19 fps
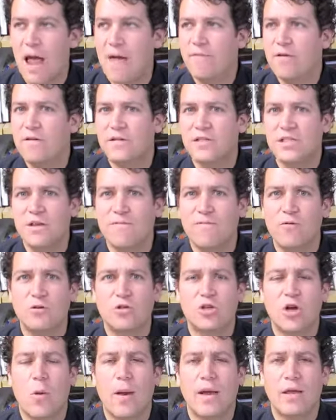Every seafood
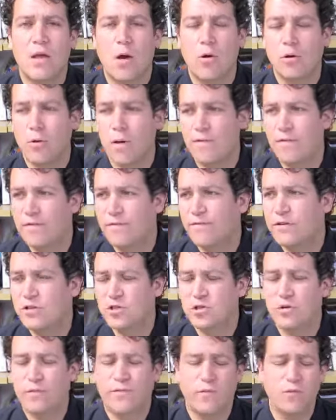show I go to, every fish
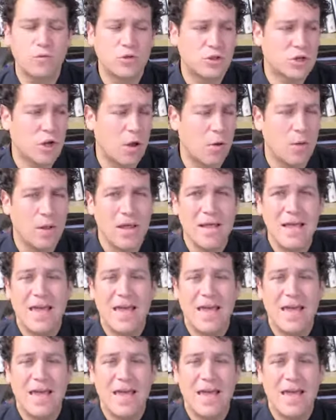food show,